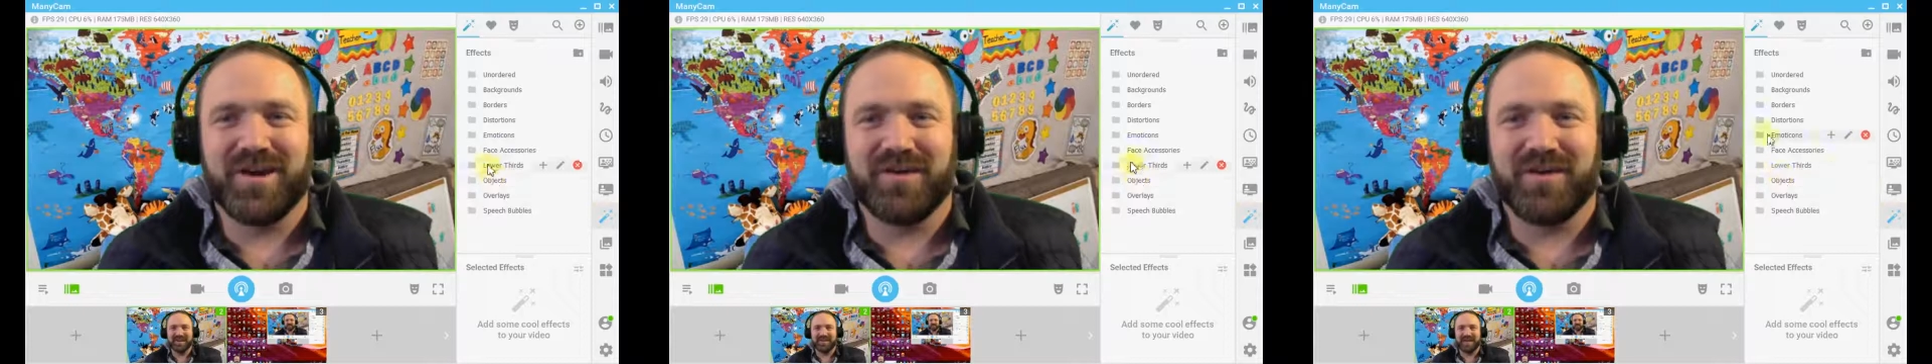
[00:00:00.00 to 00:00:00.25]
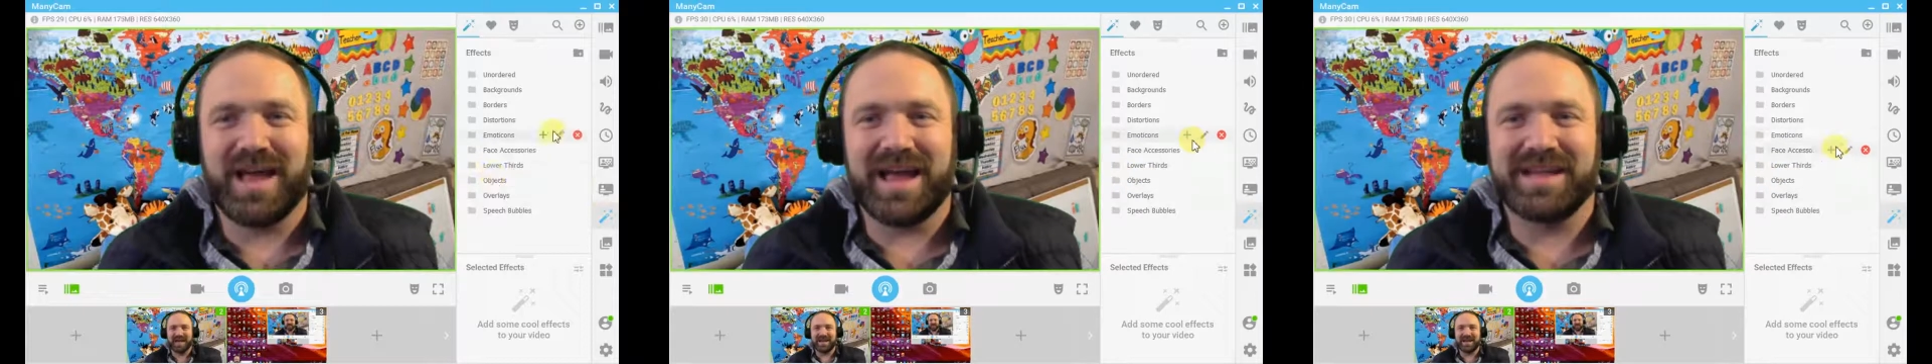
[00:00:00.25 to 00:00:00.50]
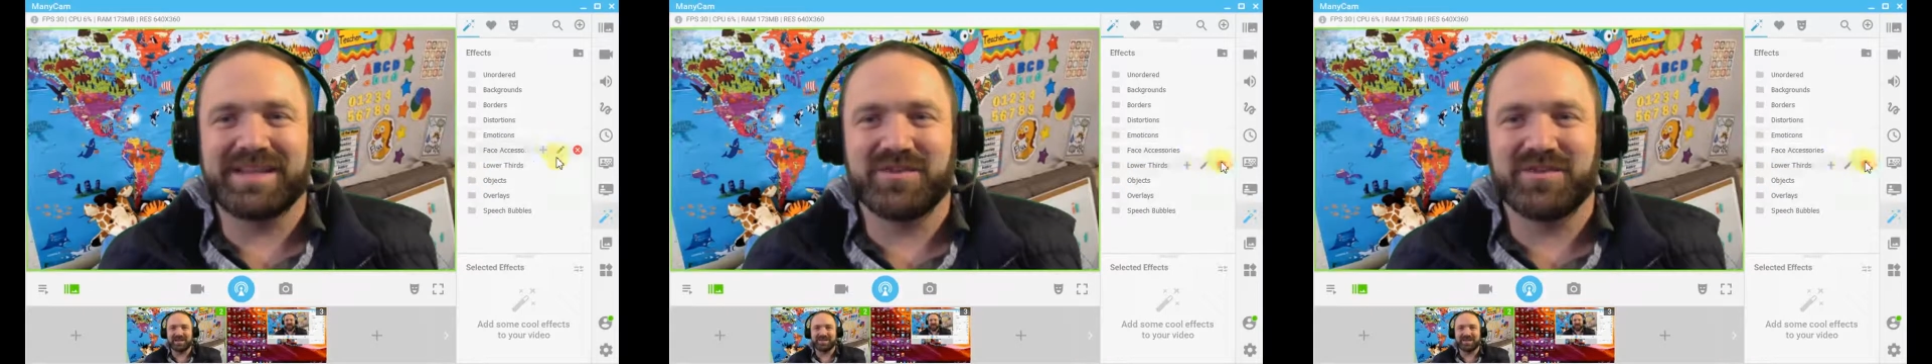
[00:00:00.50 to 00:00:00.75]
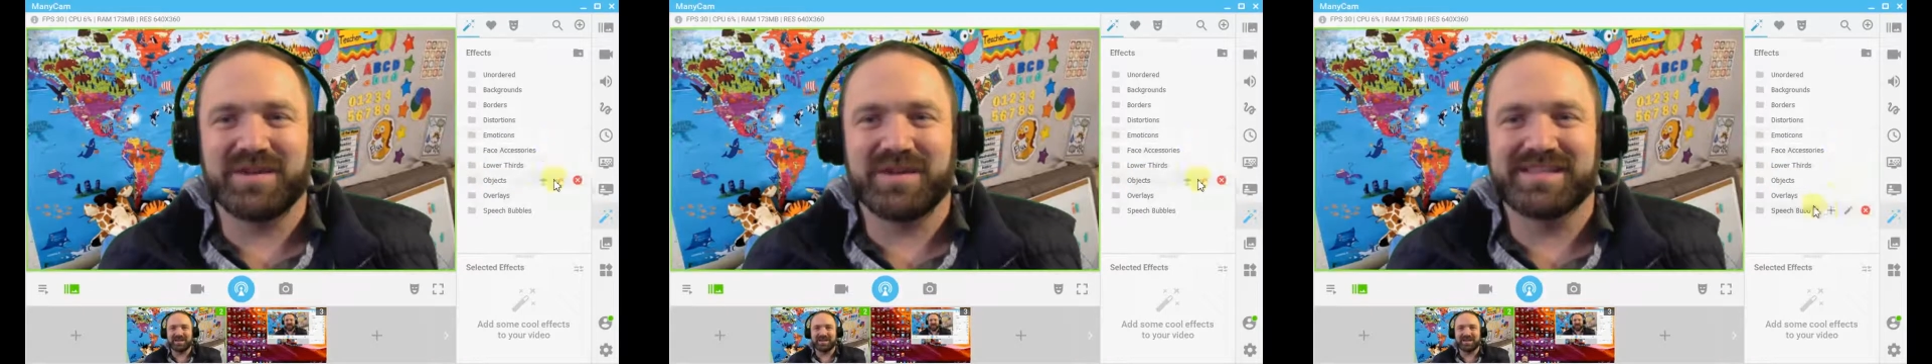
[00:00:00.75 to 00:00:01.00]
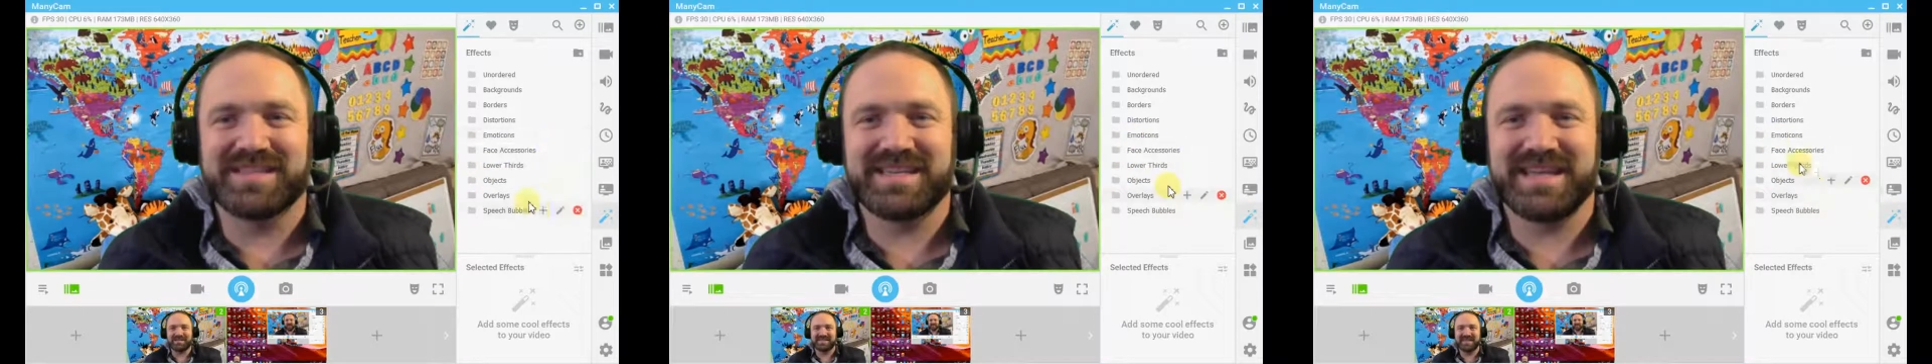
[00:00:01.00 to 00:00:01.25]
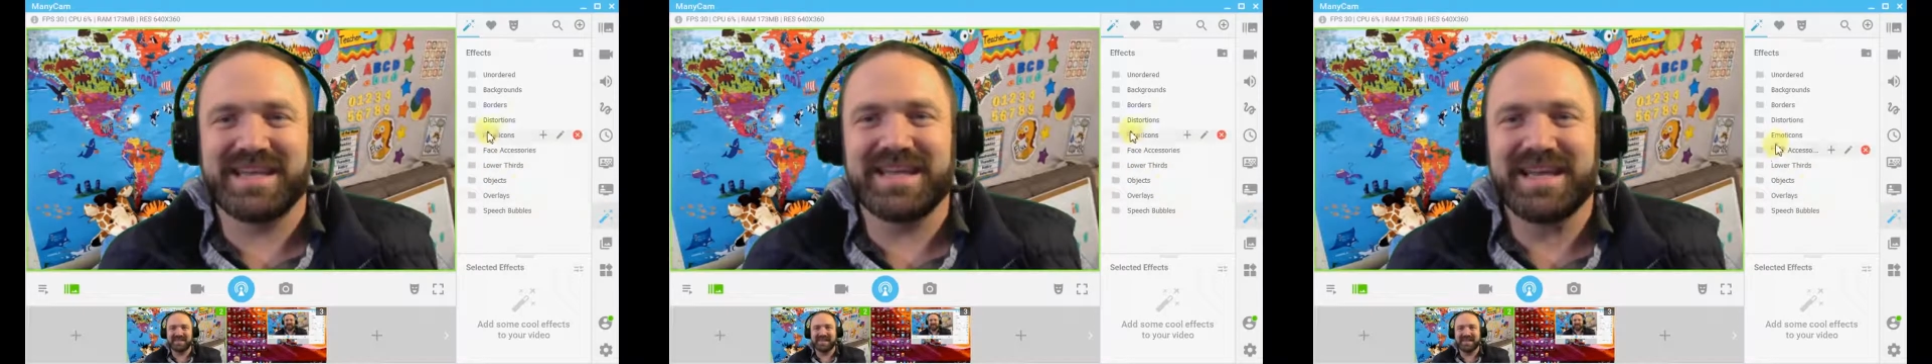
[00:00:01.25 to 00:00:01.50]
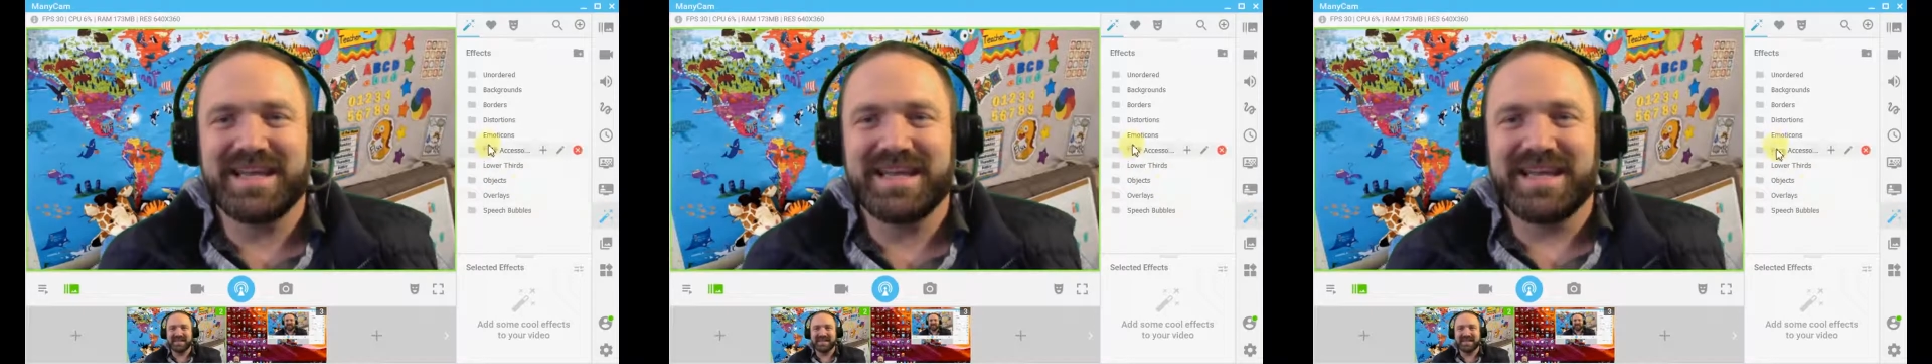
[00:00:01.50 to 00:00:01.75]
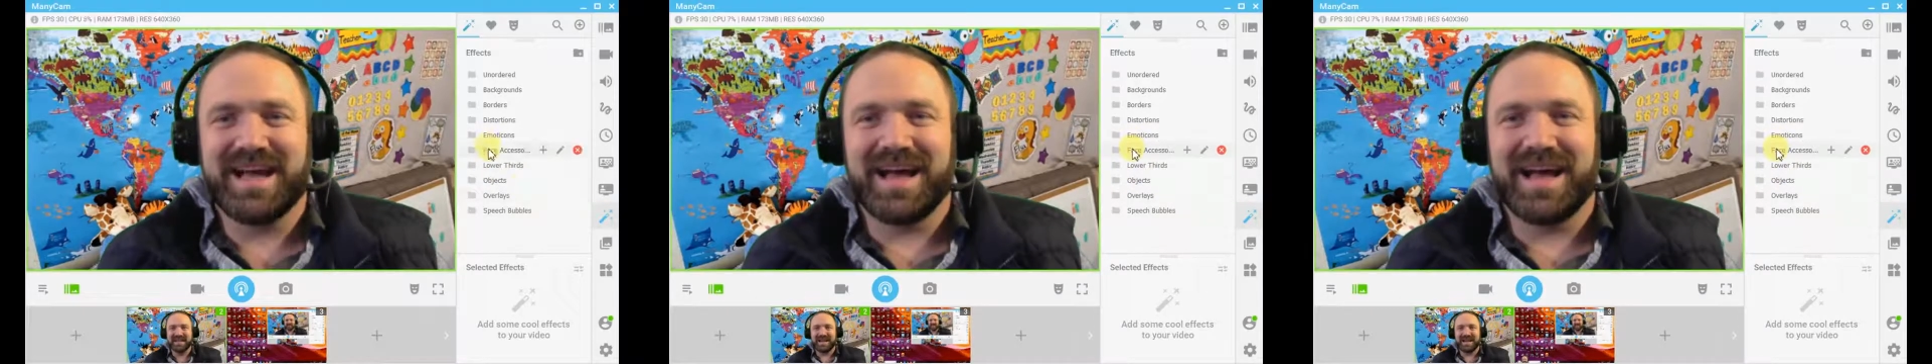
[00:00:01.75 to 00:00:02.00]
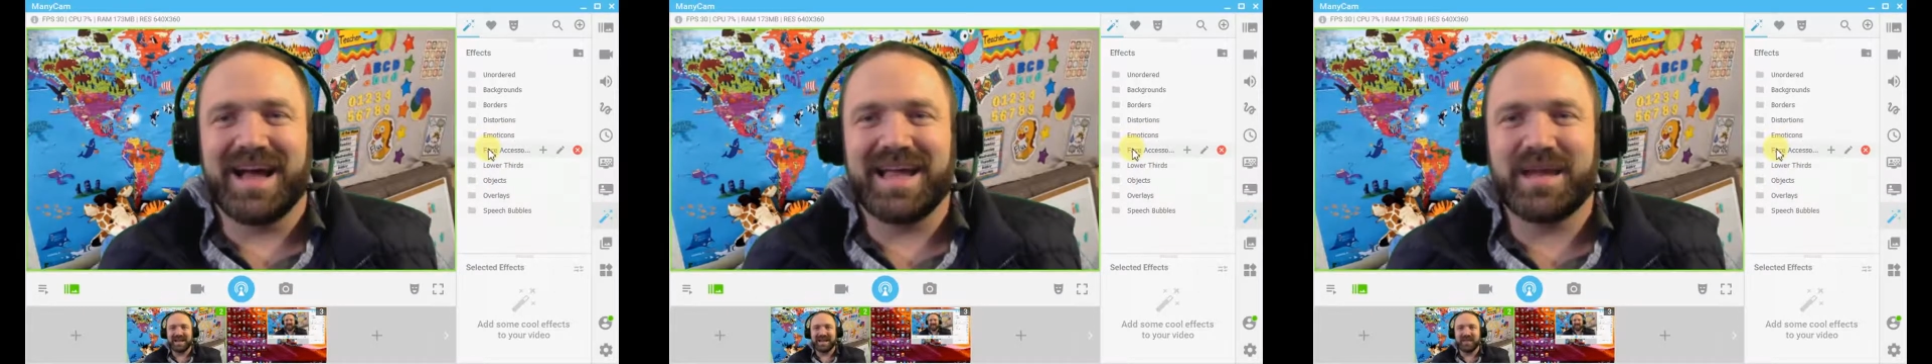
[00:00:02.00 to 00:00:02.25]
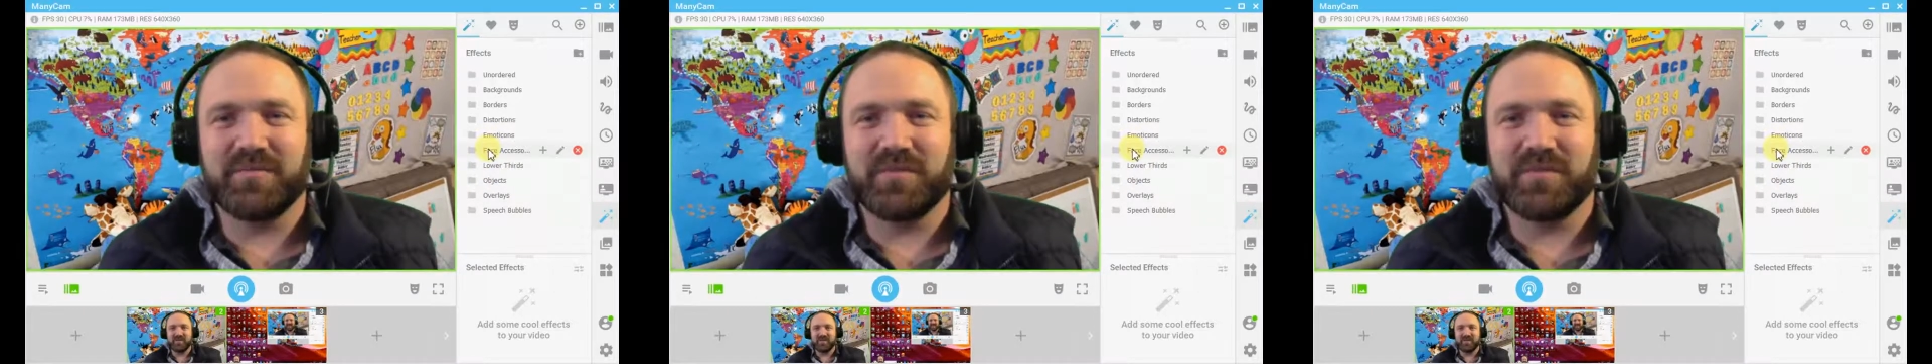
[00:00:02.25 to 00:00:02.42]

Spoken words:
Alright, so you can see I